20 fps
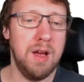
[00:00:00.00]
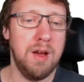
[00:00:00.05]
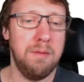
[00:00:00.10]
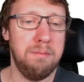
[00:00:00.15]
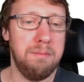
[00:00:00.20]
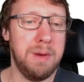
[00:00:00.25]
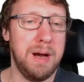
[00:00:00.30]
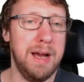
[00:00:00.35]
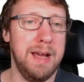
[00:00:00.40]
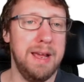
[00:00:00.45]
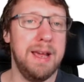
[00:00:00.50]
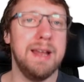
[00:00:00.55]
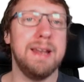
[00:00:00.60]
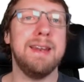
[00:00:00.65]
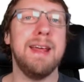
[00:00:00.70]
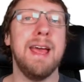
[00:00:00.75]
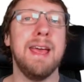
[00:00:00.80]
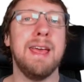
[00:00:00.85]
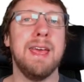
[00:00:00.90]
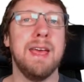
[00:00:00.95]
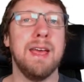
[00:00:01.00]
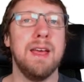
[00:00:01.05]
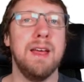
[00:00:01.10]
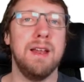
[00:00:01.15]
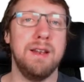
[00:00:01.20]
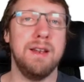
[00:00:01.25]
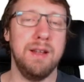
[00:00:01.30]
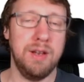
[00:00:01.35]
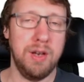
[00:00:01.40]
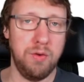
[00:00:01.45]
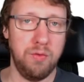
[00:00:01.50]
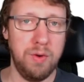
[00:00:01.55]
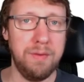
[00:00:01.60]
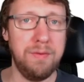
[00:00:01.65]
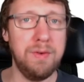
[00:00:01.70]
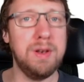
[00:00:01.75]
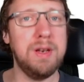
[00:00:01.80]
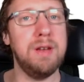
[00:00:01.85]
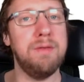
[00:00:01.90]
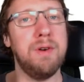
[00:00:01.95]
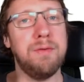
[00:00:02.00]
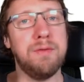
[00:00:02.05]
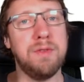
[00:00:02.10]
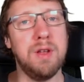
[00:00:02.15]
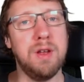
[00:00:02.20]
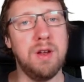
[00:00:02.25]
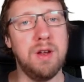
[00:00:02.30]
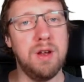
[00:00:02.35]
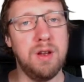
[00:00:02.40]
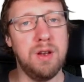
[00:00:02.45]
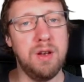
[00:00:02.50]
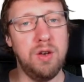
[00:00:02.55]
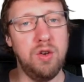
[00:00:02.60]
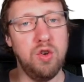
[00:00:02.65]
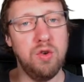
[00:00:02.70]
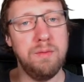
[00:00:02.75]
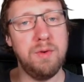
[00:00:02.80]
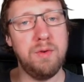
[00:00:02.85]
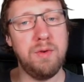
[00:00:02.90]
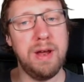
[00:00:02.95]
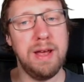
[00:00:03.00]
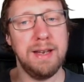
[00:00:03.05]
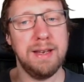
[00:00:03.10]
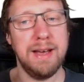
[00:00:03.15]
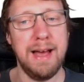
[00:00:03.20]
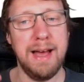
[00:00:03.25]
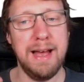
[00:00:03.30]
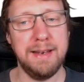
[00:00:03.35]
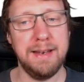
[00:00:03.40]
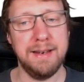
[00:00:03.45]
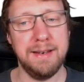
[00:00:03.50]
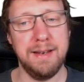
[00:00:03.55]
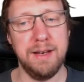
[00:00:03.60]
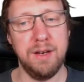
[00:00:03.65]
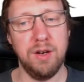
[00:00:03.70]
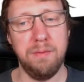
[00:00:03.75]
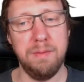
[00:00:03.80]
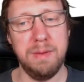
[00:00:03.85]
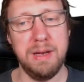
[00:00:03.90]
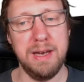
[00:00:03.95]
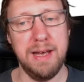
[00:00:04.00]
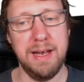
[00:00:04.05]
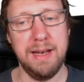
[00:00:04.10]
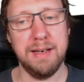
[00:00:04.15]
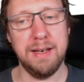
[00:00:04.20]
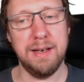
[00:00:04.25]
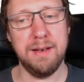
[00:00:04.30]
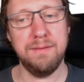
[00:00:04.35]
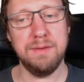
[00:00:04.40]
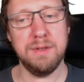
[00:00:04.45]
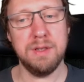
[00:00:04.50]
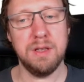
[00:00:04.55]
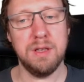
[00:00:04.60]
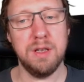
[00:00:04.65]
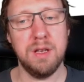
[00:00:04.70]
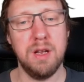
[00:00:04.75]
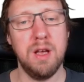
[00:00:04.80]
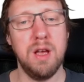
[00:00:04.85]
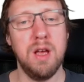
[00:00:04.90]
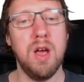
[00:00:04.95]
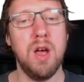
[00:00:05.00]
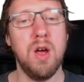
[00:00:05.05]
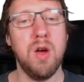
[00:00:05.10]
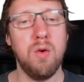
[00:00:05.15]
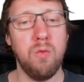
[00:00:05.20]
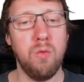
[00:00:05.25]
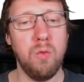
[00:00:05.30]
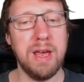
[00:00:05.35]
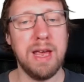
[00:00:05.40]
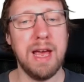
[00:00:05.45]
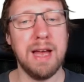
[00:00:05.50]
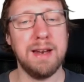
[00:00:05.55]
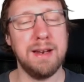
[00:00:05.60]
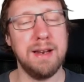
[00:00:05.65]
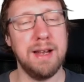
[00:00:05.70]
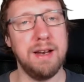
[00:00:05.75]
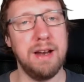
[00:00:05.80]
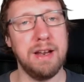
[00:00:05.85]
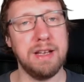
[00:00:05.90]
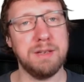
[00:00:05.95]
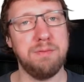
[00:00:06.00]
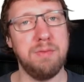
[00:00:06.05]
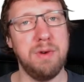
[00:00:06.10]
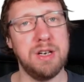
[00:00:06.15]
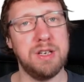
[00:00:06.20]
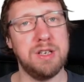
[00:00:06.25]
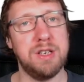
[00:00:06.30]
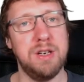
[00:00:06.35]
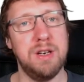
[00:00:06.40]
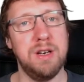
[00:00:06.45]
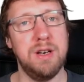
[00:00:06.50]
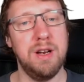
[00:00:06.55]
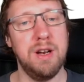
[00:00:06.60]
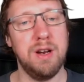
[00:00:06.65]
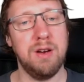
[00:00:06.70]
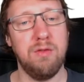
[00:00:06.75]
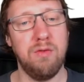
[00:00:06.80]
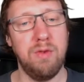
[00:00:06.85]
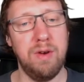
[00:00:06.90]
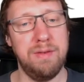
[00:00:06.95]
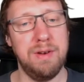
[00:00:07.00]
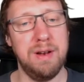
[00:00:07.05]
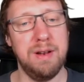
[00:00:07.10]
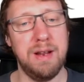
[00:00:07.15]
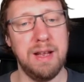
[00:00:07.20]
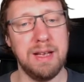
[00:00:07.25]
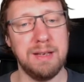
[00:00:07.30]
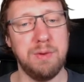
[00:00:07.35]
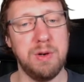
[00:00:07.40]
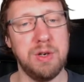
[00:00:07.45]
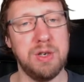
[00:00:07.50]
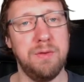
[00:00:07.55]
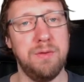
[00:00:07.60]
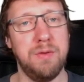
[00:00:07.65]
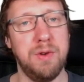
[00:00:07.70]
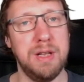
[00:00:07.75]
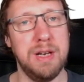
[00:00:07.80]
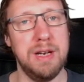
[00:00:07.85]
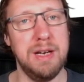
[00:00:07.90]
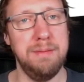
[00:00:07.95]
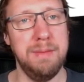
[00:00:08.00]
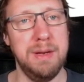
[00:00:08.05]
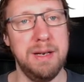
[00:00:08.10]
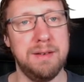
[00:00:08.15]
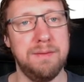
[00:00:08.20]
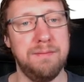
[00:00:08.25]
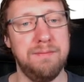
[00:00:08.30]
by taking the derivative of the numerator and the denominator. We get another expression, equivalent expression for the limit.